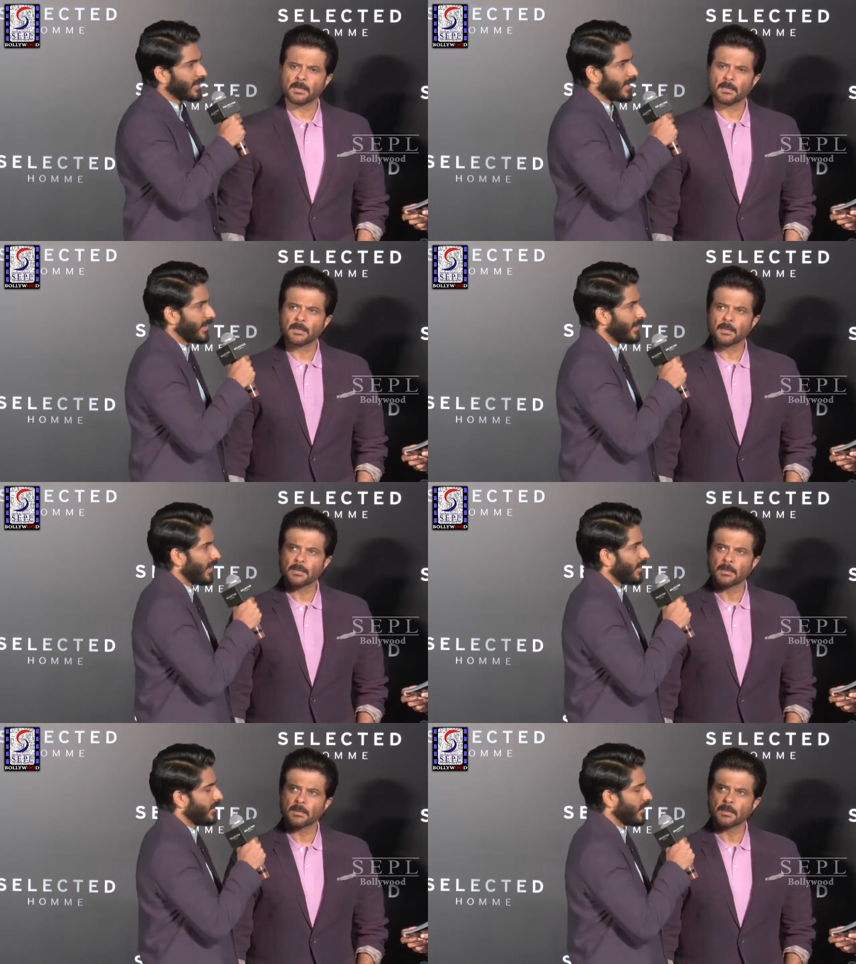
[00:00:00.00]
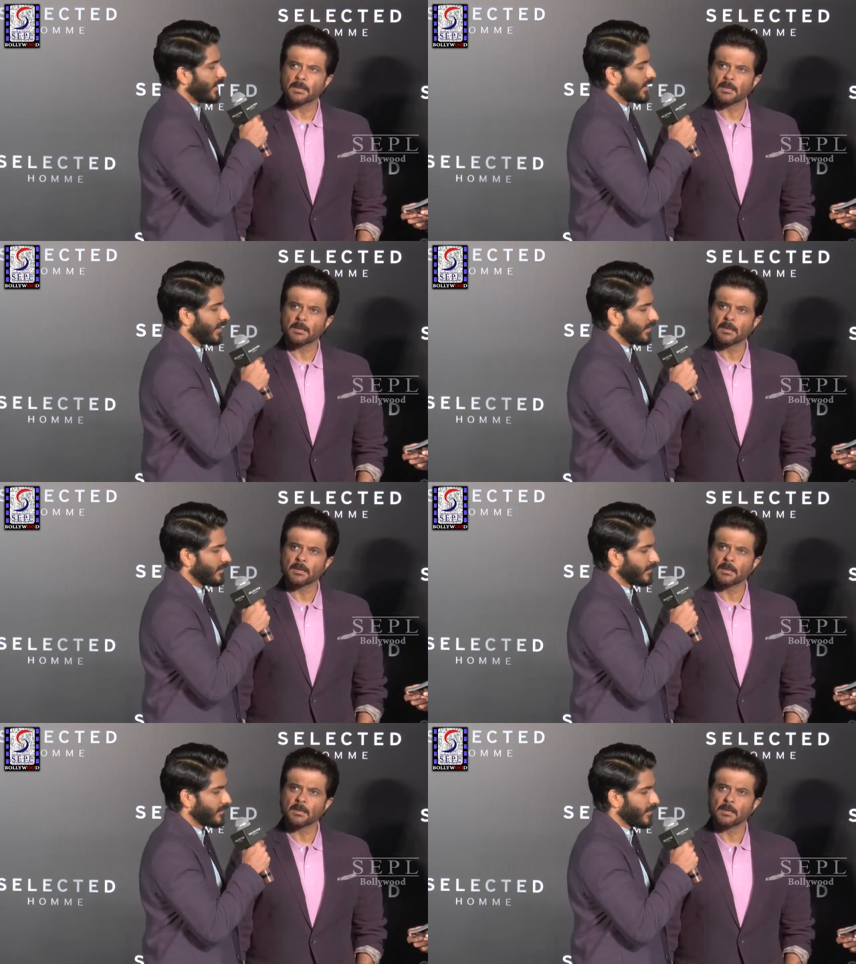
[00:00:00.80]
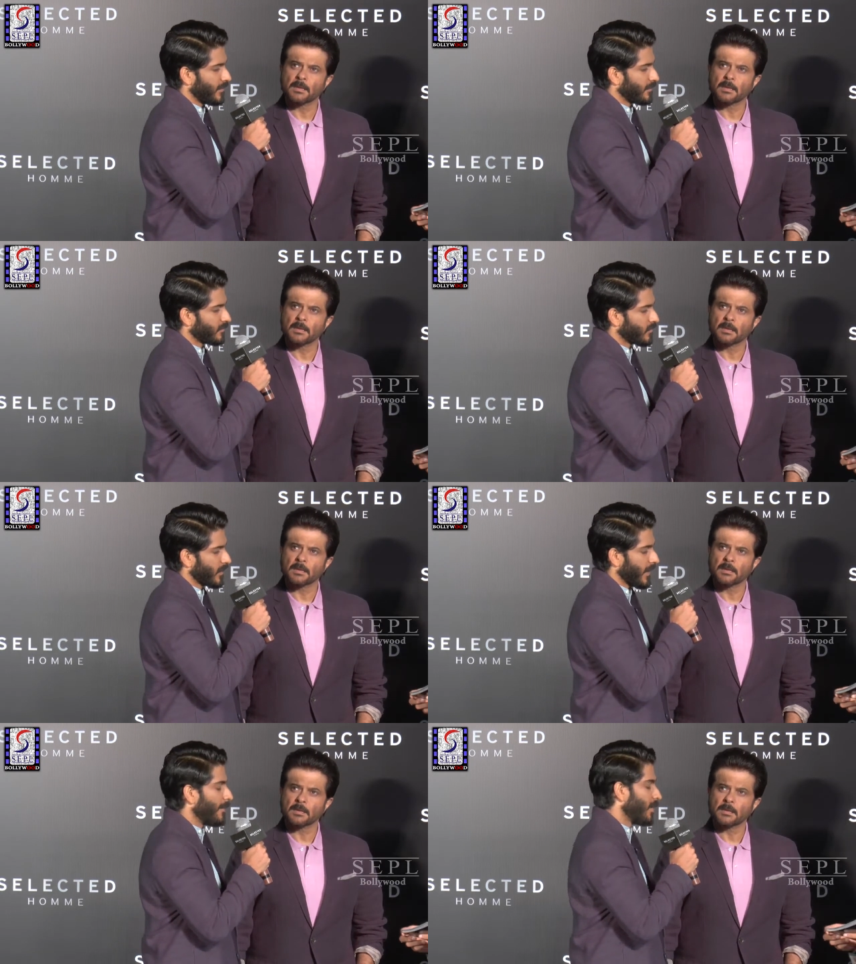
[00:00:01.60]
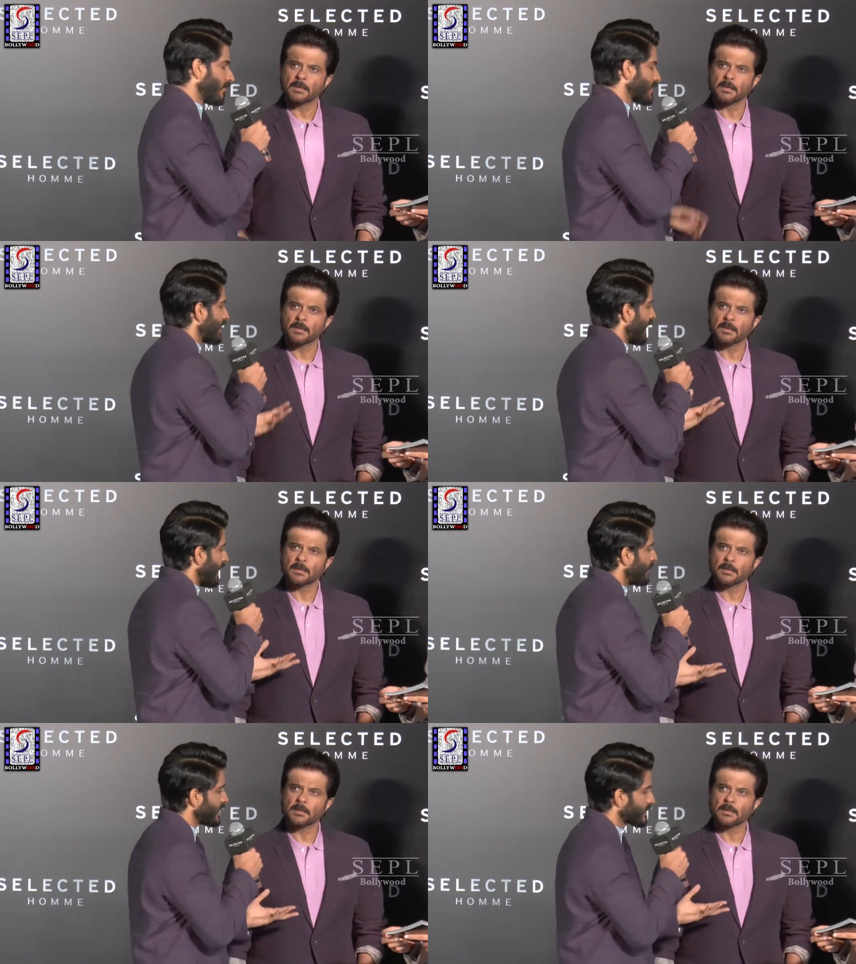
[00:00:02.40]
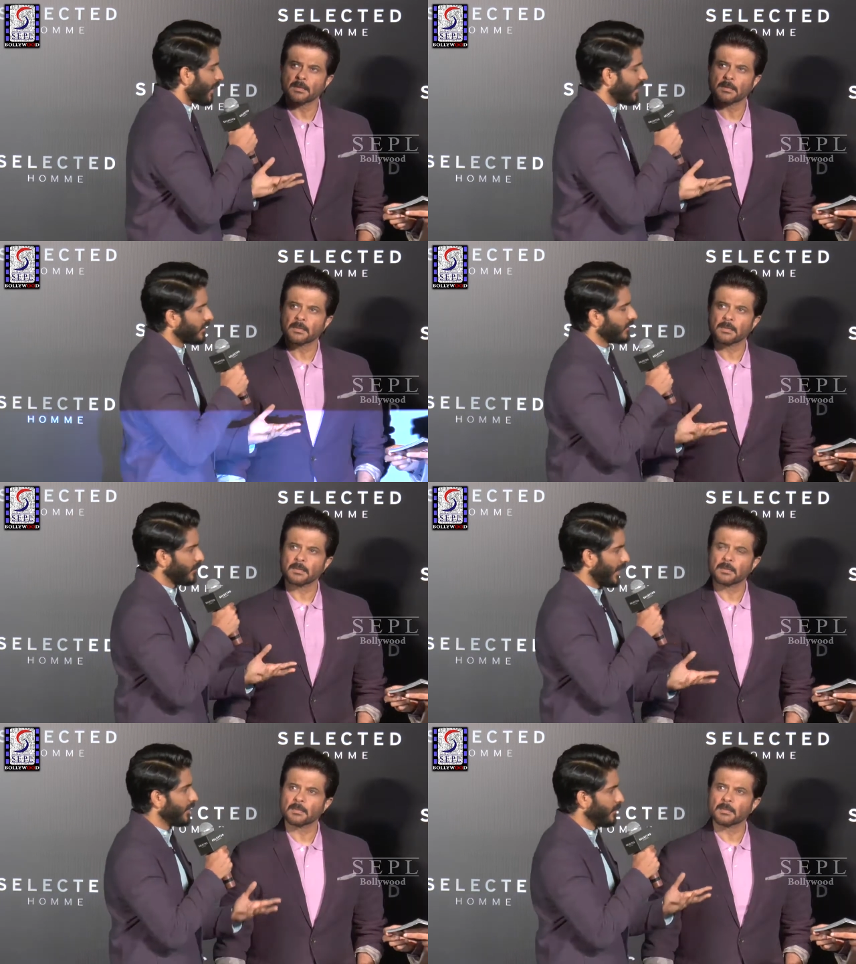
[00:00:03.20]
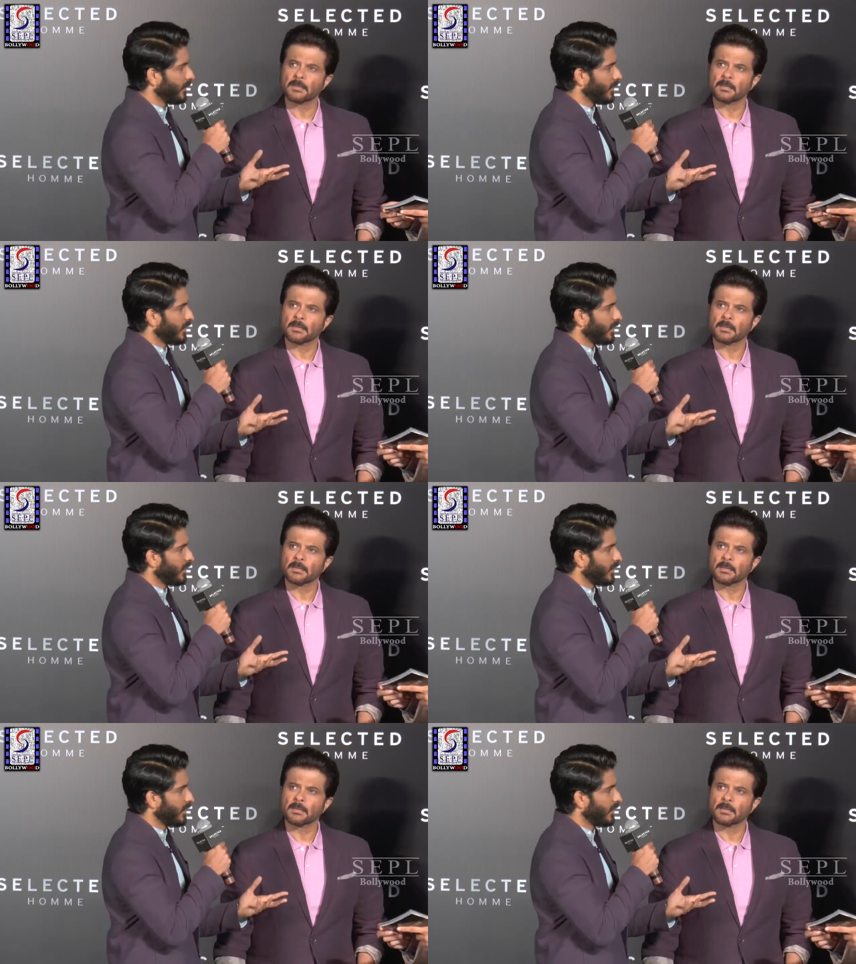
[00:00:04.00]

Speaker 1: that I, I, I kind of, um, I mean, obviously I am inspired by him.